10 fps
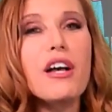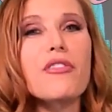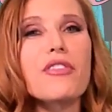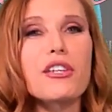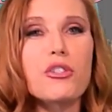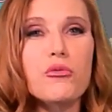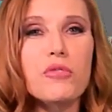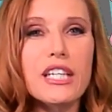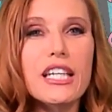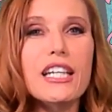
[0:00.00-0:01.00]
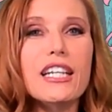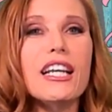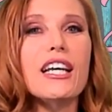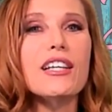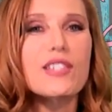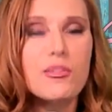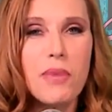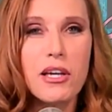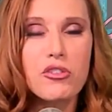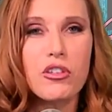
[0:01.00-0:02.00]
that you need
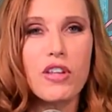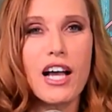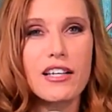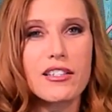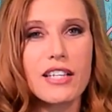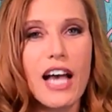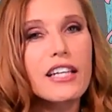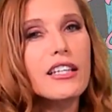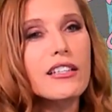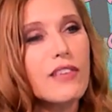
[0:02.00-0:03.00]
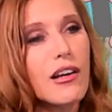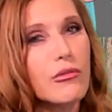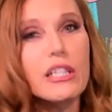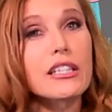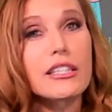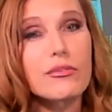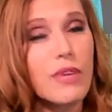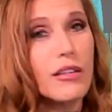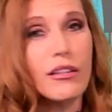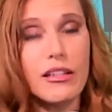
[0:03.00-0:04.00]
specialized kind of
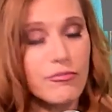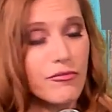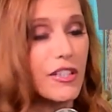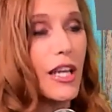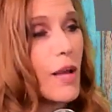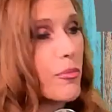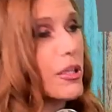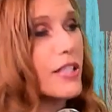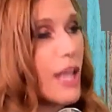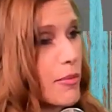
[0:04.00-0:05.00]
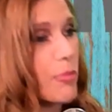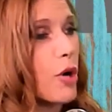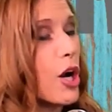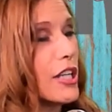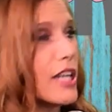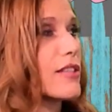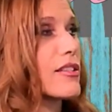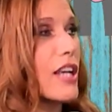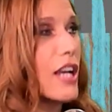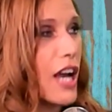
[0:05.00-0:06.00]
really VIP type of
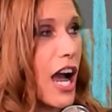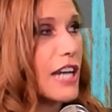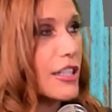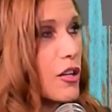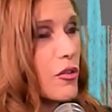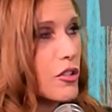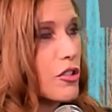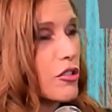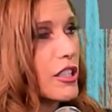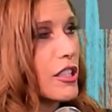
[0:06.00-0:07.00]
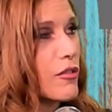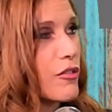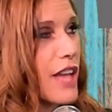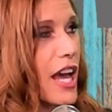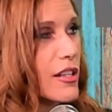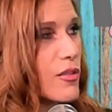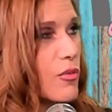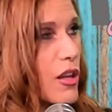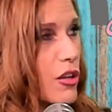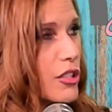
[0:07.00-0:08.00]
products, I know you're looking for that as
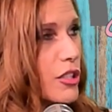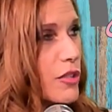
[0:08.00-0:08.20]
well, aren't you?